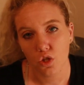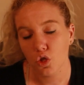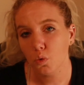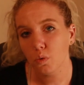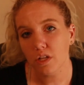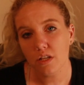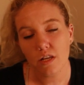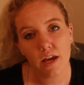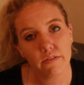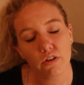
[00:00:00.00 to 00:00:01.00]
You will
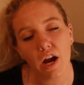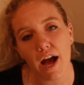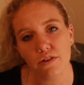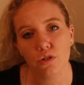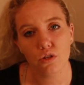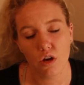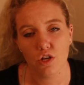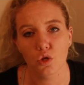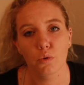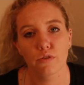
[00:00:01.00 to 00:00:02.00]
never ask your
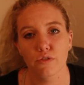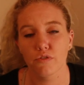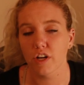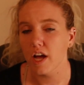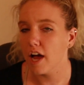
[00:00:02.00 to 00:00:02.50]
dog to work for free.